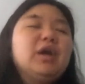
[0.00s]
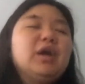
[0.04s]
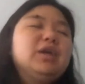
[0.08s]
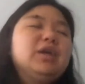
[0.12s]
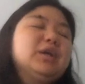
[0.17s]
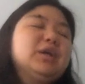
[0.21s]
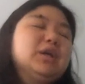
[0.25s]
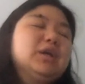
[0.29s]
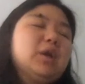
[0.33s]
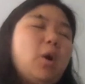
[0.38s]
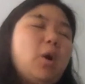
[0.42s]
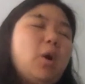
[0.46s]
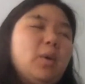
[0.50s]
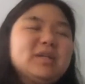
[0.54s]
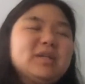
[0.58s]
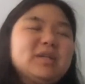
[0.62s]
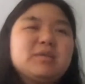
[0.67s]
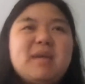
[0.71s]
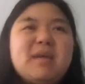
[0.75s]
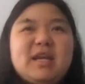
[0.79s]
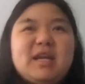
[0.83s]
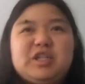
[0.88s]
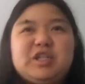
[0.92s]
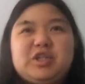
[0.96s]
You can
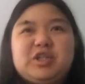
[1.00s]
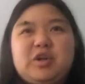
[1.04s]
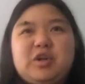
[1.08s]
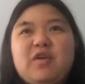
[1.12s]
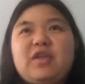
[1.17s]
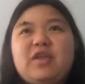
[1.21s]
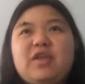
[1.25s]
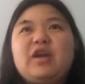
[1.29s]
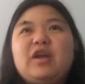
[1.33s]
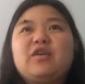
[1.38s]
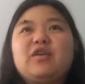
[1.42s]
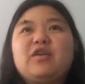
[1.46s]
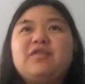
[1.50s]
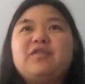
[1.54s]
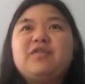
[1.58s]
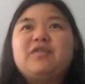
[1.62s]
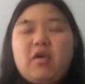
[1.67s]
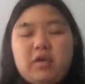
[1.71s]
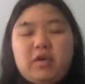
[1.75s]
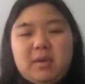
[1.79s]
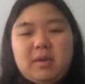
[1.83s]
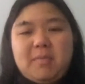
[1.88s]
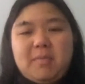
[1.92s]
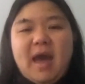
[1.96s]
always make sure that you're
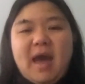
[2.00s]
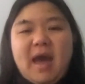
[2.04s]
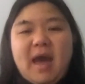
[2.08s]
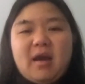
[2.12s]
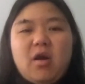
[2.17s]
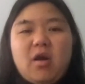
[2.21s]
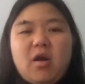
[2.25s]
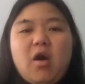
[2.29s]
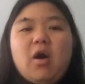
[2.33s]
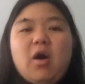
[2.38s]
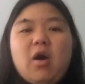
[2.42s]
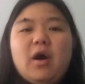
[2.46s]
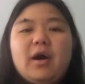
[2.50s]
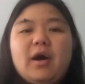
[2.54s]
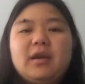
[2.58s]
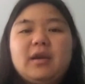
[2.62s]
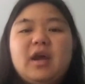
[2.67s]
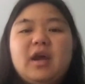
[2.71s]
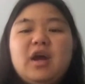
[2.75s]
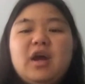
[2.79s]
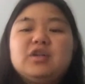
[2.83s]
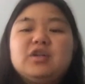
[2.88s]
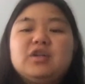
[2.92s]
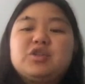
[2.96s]
falling back
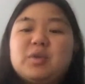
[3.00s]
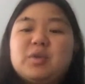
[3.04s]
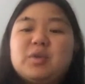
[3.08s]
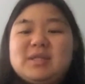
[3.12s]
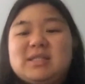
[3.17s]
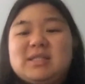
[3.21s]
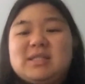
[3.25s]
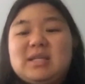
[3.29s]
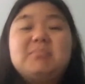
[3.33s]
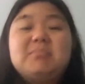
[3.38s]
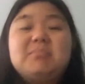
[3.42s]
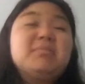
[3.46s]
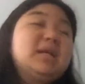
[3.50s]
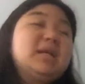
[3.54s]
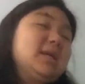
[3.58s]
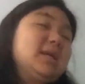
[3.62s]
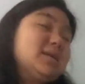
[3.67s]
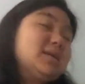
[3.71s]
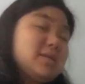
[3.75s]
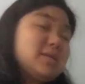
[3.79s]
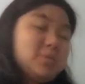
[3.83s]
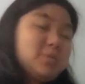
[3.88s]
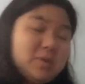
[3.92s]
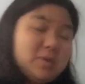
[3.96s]
on trusted
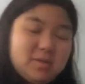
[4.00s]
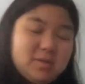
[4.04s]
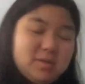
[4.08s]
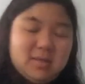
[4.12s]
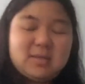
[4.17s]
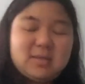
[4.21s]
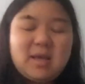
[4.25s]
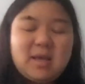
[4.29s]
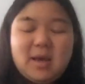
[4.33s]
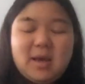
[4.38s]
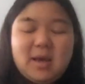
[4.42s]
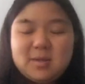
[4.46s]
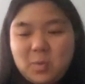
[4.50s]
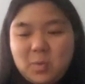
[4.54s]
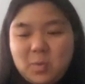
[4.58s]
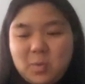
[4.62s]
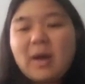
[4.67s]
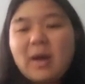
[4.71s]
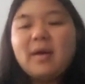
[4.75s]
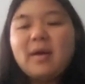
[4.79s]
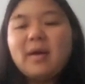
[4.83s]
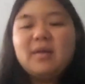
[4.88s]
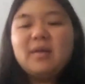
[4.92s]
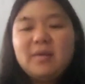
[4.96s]
media sources as
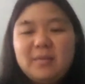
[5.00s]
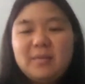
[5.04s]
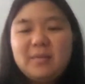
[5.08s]
well.